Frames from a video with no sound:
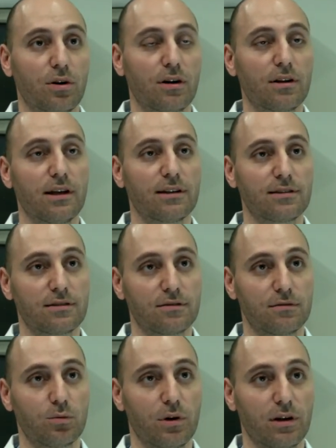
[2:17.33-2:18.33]
clicks
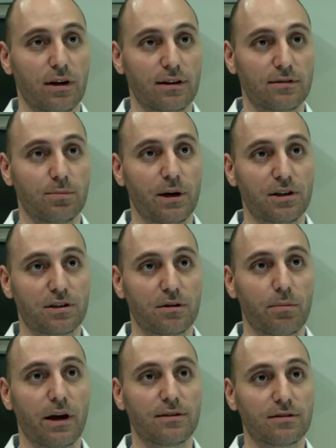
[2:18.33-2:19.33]
as
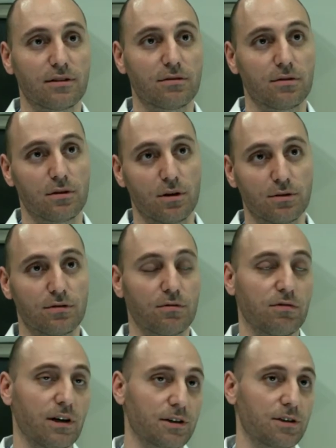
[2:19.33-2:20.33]
patient bends it, goes
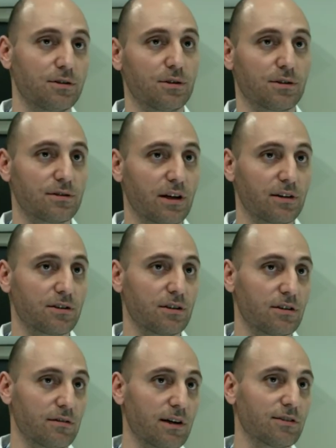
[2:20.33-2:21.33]
from flexion to
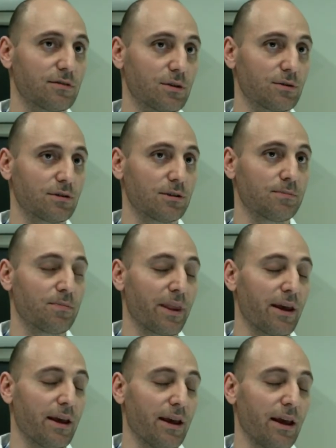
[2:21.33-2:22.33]
extension and vice versa.
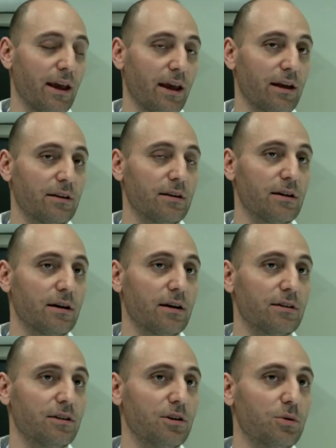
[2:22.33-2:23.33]
And
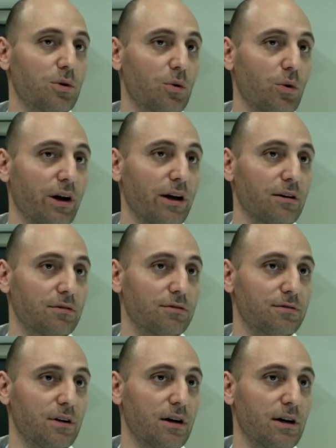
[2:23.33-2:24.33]
the newer way of
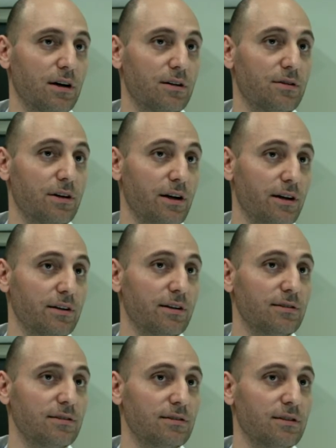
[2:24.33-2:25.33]
treating
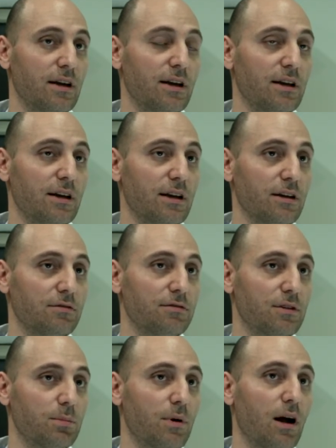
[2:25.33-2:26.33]
this,
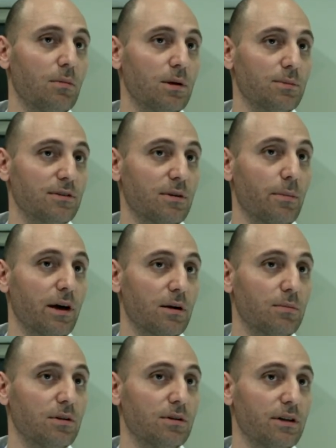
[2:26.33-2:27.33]
if the problem is
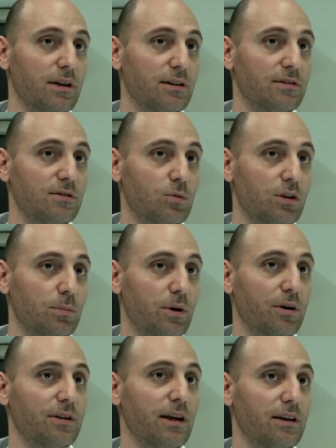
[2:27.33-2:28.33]
amenable, is with a
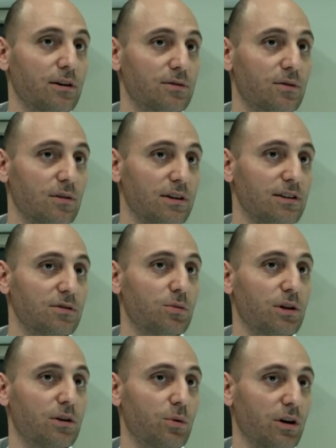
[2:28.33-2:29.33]
percutaneous release,
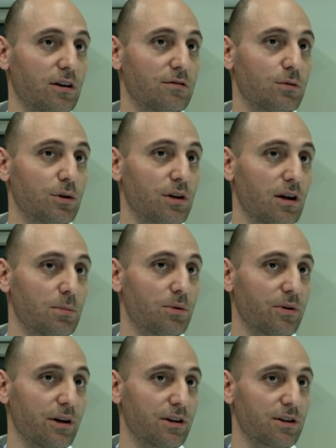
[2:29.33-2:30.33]
where we can avoid an
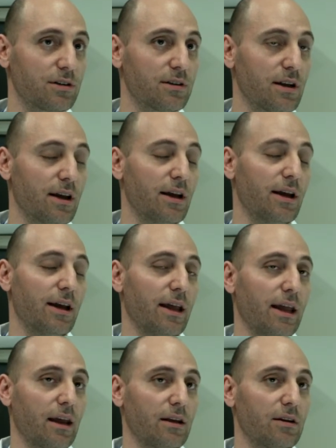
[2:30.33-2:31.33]
operation
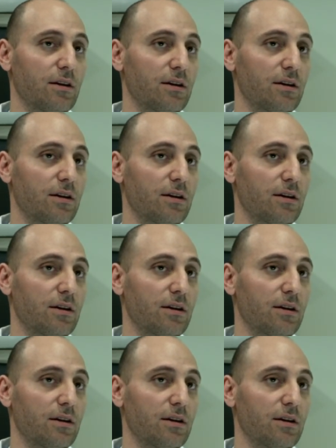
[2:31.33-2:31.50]
and